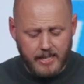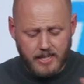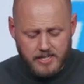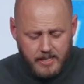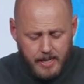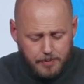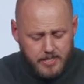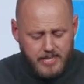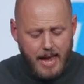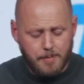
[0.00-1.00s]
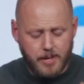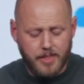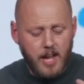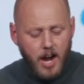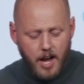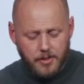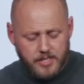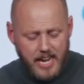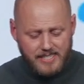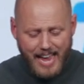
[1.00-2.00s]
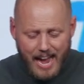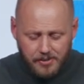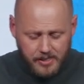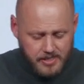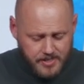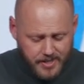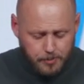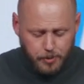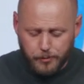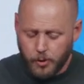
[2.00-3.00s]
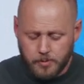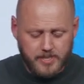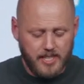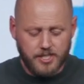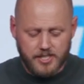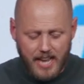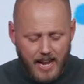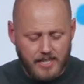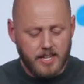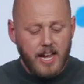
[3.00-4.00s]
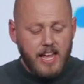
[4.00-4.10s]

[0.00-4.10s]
He doesn't keep the Sabbath." Others asked, "How can a sinner perform such signs?"